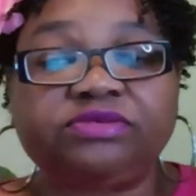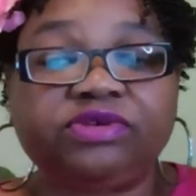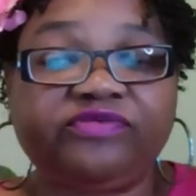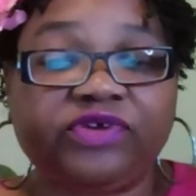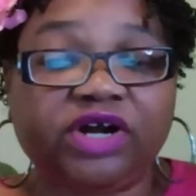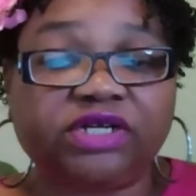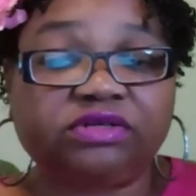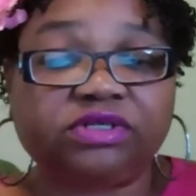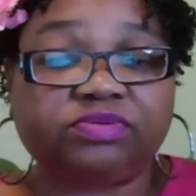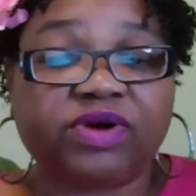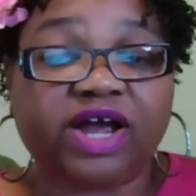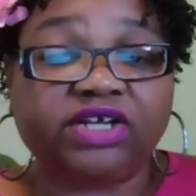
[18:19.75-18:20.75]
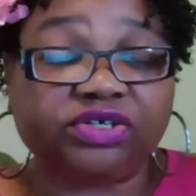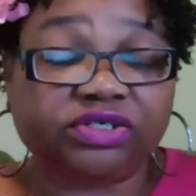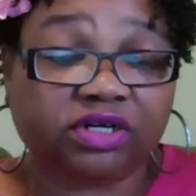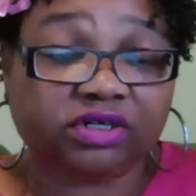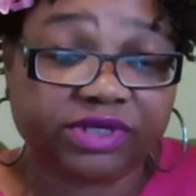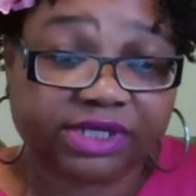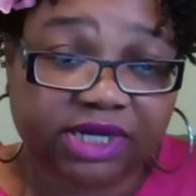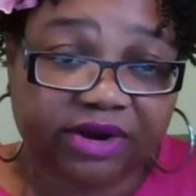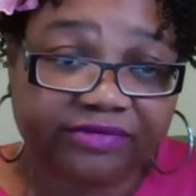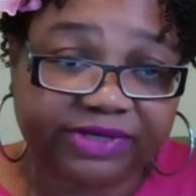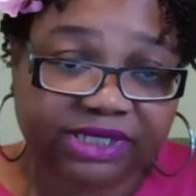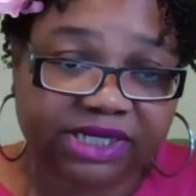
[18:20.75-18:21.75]
is referring to is Price Your Notary
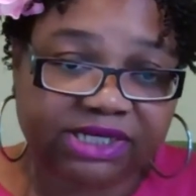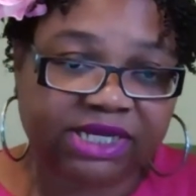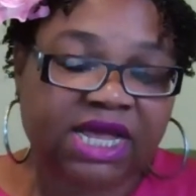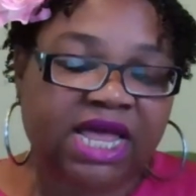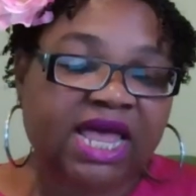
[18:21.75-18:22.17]
Services.